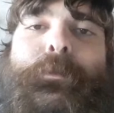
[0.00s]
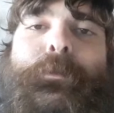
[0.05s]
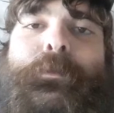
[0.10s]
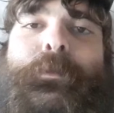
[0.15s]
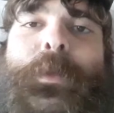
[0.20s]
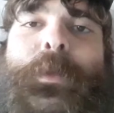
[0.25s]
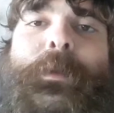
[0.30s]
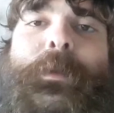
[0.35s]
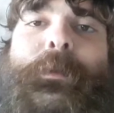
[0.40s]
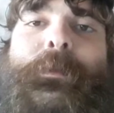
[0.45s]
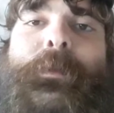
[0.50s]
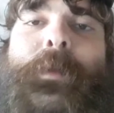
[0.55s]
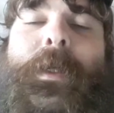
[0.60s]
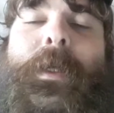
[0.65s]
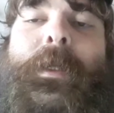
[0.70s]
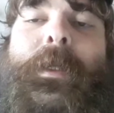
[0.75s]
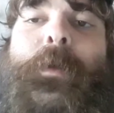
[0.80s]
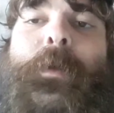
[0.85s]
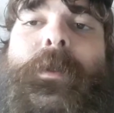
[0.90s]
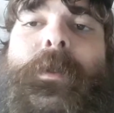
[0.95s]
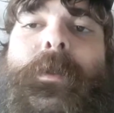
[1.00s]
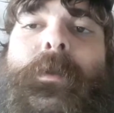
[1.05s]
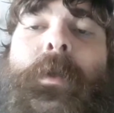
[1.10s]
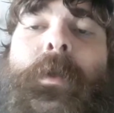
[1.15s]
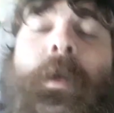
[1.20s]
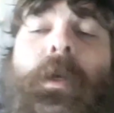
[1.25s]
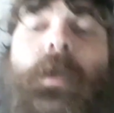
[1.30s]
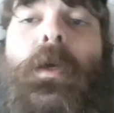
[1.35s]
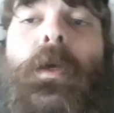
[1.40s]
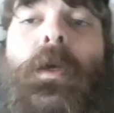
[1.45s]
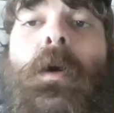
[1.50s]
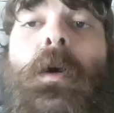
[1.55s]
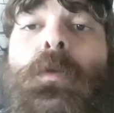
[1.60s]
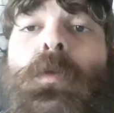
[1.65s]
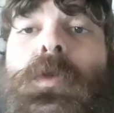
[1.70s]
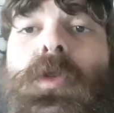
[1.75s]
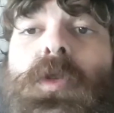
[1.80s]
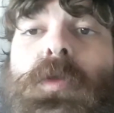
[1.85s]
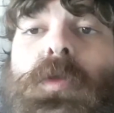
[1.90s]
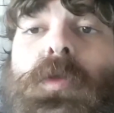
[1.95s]
But anyways, y'all,
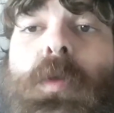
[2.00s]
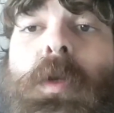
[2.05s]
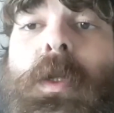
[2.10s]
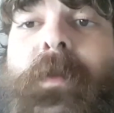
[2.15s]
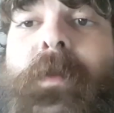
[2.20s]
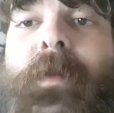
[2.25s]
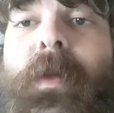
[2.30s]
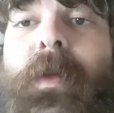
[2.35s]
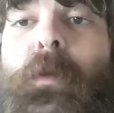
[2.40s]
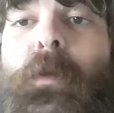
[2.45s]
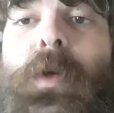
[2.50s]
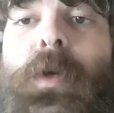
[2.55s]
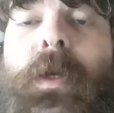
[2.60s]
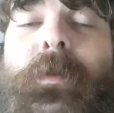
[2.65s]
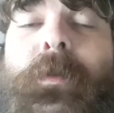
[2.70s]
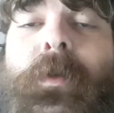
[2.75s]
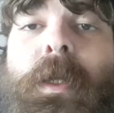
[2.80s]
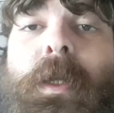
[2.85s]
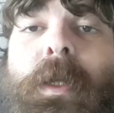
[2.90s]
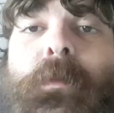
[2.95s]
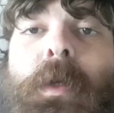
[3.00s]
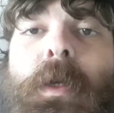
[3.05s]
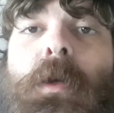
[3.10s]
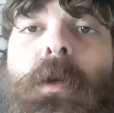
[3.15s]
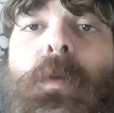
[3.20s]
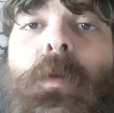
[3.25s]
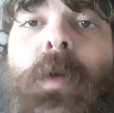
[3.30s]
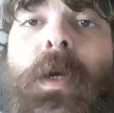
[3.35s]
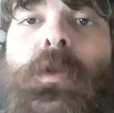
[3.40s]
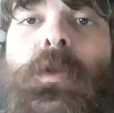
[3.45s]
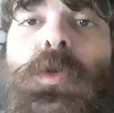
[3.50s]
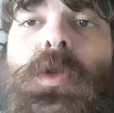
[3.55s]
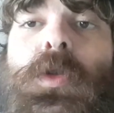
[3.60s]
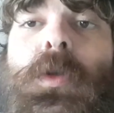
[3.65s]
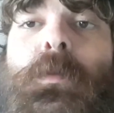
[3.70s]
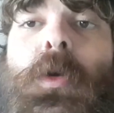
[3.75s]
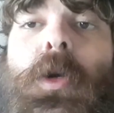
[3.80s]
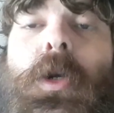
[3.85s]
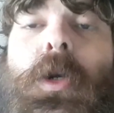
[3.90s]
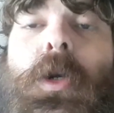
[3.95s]
would you believe they won't even let me go out to the
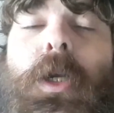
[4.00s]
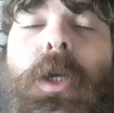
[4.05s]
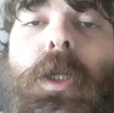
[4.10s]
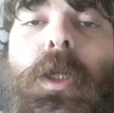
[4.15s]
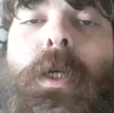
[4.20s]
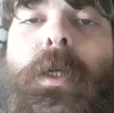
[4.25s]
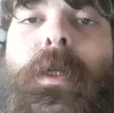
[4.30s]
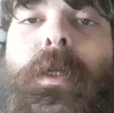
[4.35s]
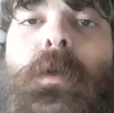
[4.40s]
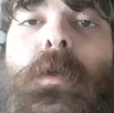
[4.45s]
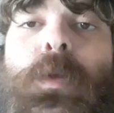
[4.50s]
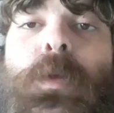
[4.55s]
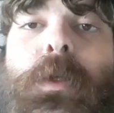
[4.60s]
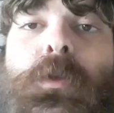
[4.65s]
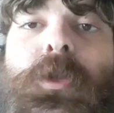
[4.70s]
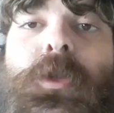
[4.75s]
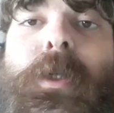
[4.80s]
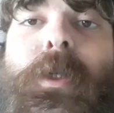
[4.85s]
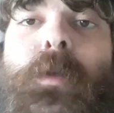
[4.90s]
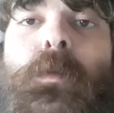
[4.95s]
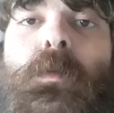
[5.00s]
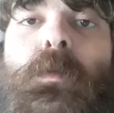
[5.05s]
parking lot in a wheelchair?